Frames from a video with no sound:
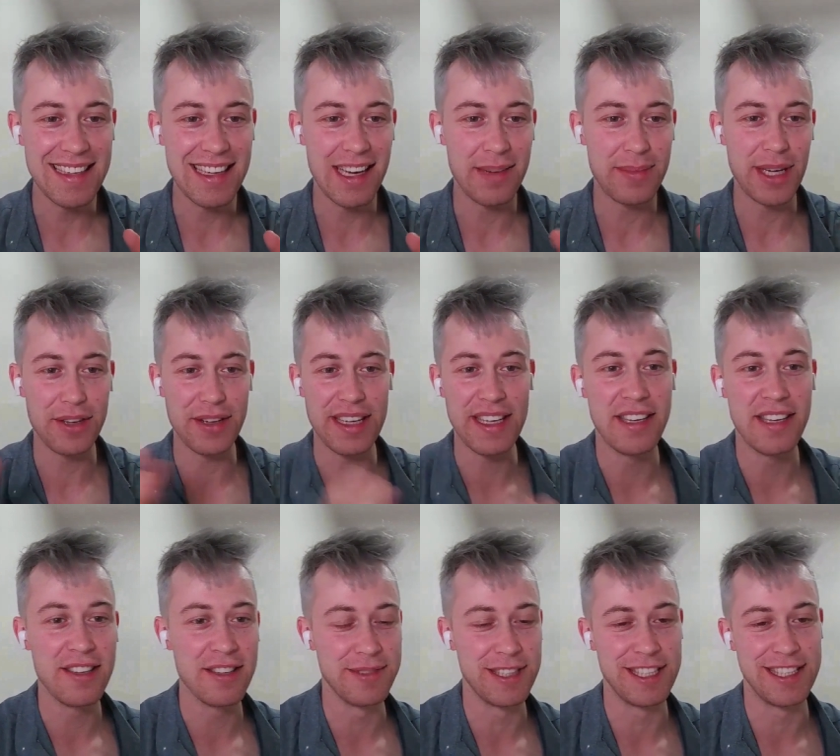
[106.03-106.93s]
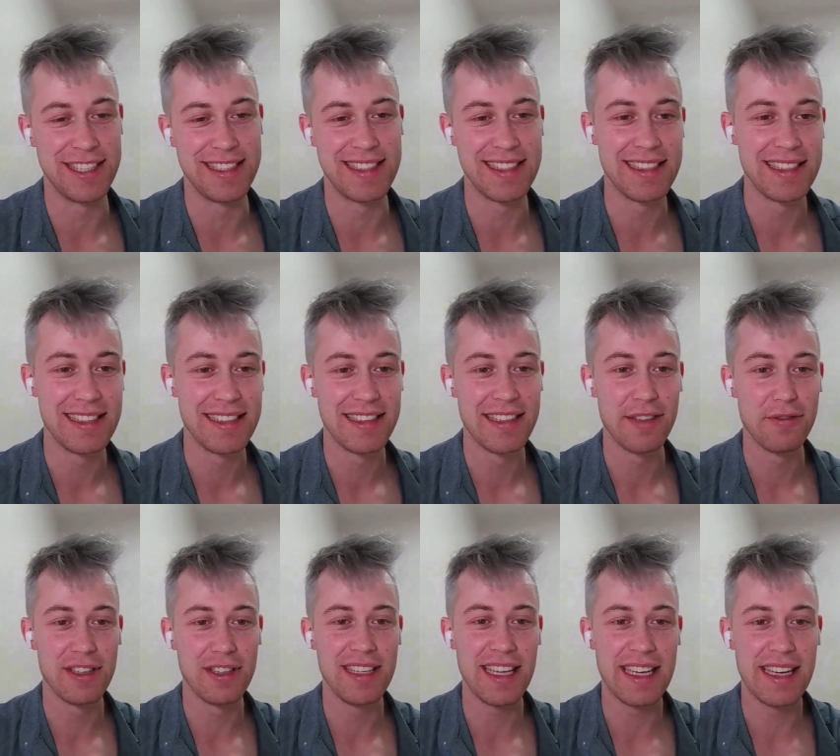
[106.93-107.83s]
about e-commerce. They
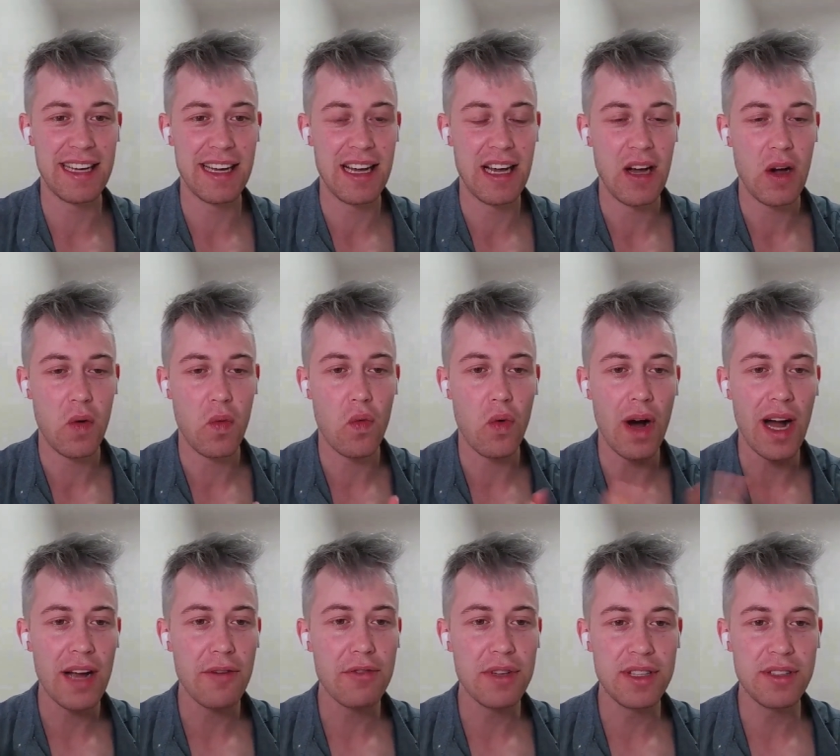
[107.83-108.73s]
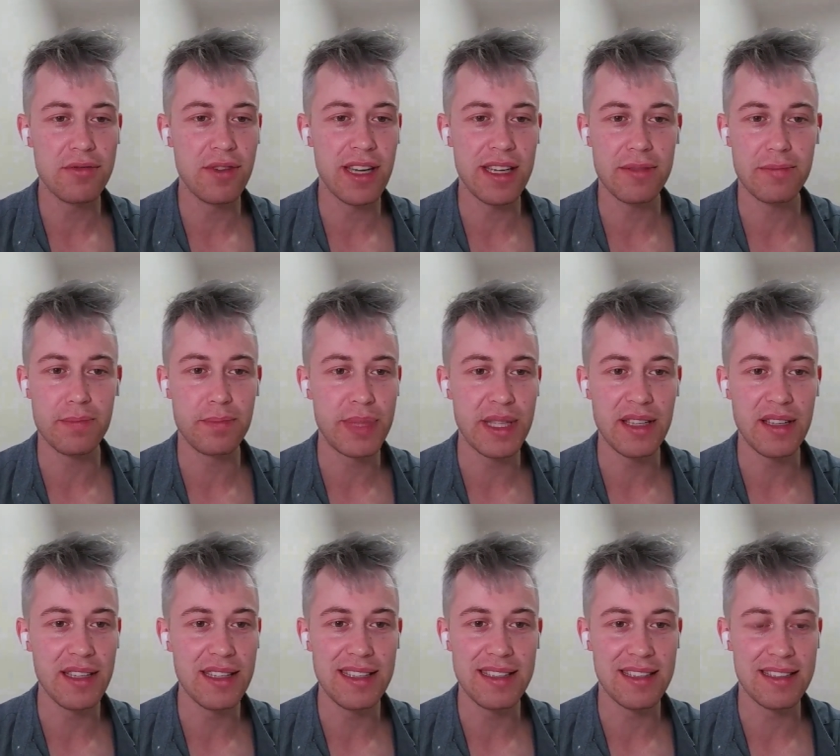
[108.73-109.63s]
were like, why would you want to
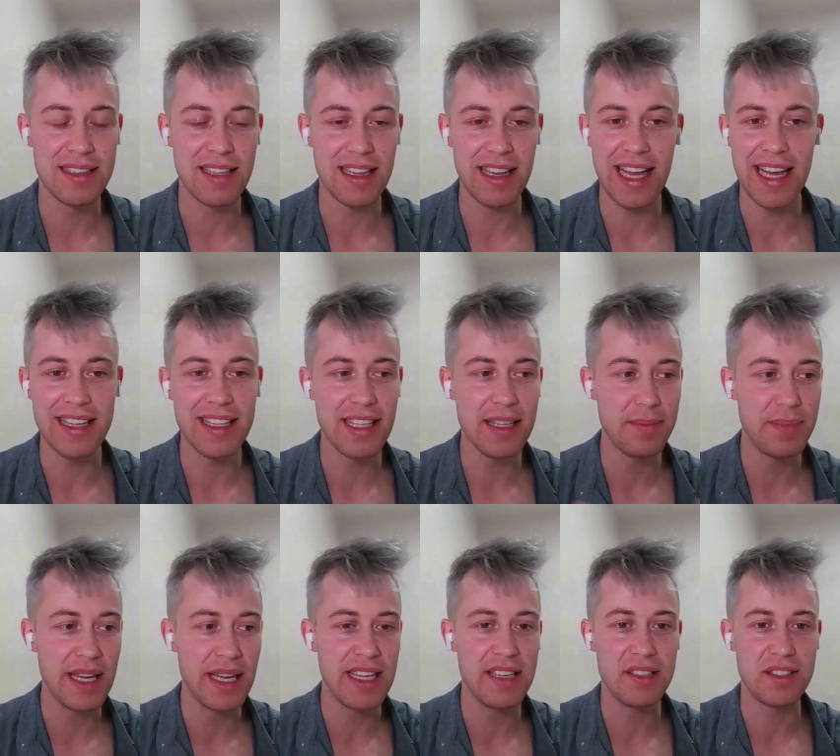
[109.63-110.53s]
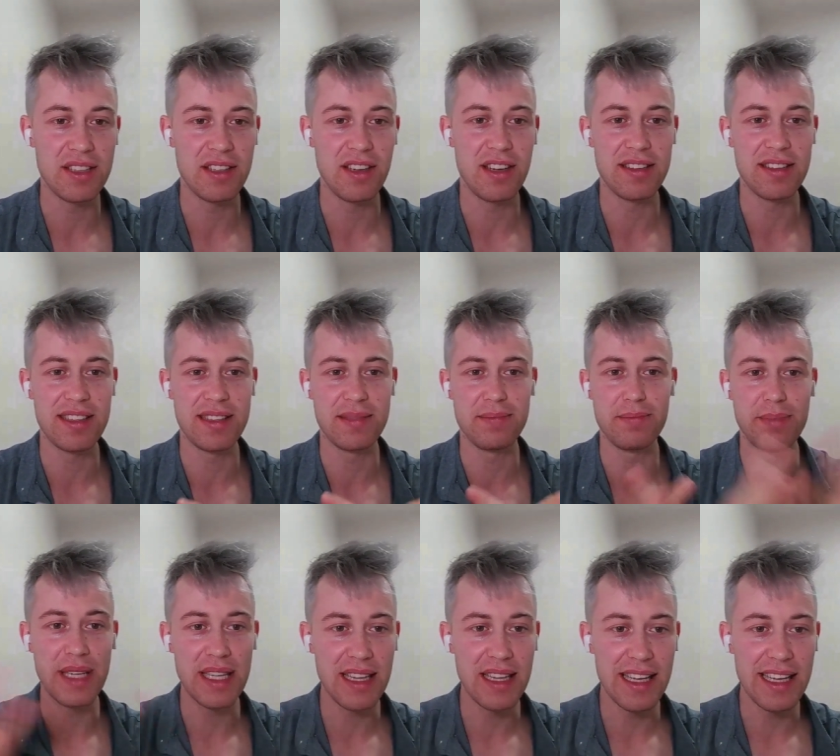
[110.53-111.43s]
build the landing page and all the
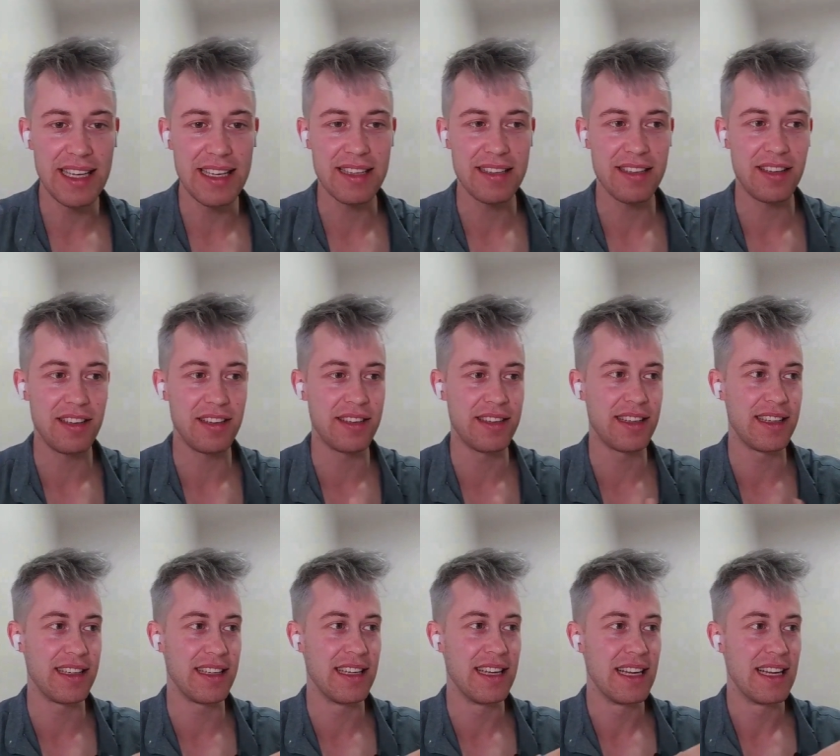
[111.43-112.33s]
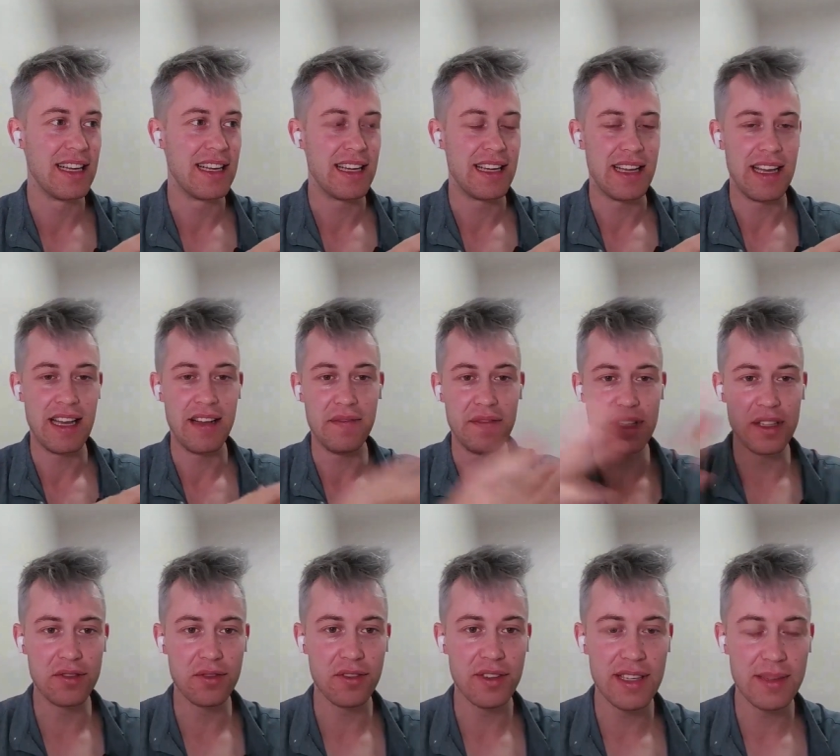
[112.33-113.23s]
billing and all the
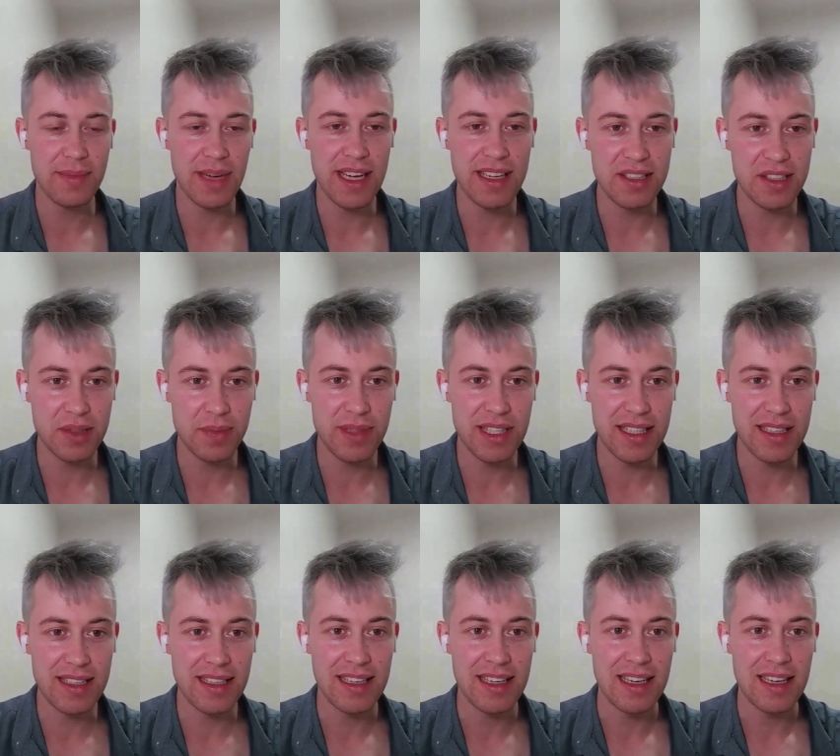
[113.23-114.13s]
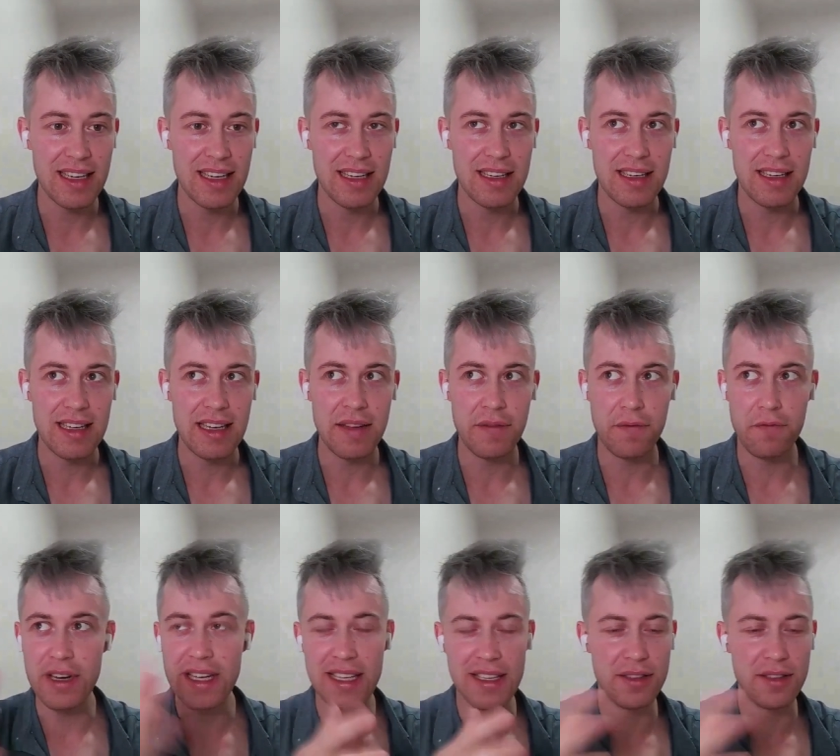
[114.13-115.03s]
inventory management if
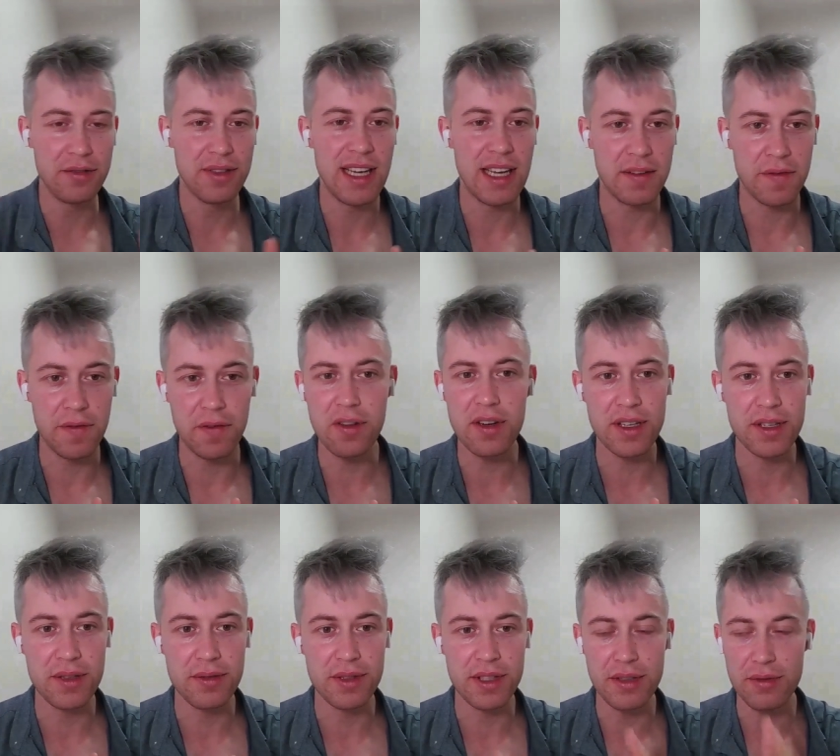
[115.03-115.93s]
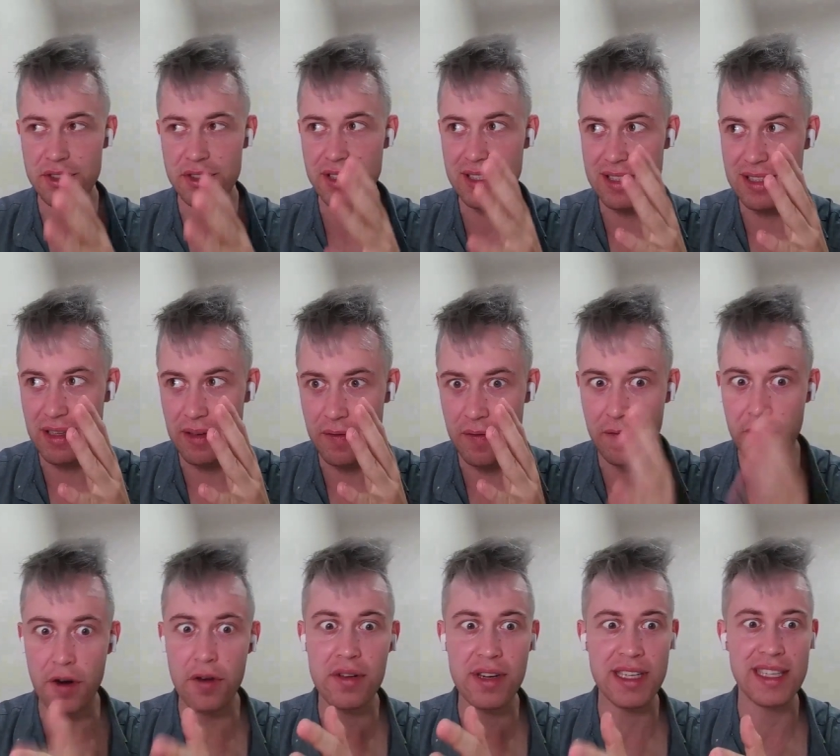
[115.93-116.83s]
we can do that for you and you just
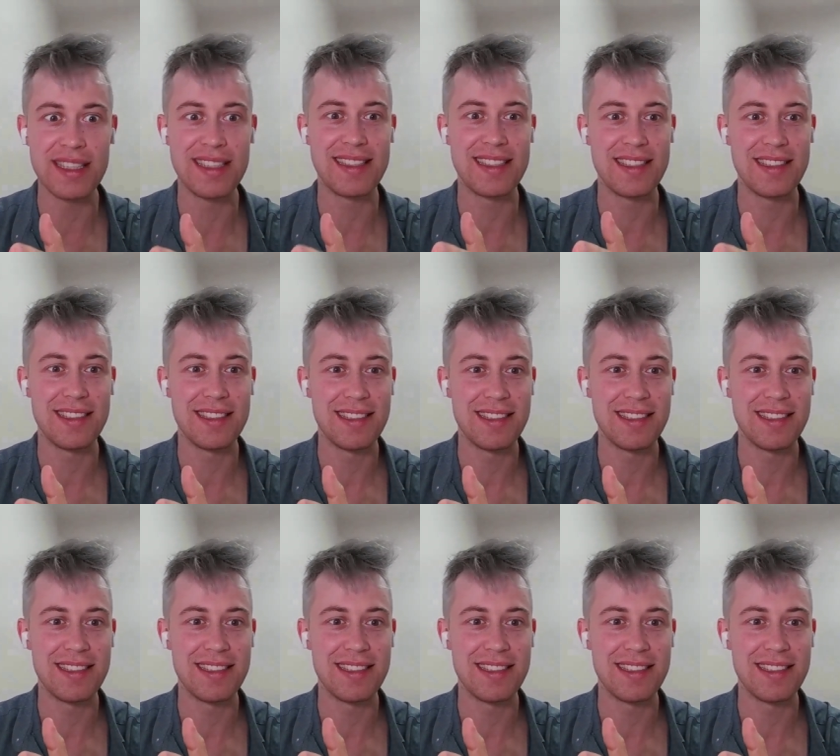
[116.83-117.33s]
focus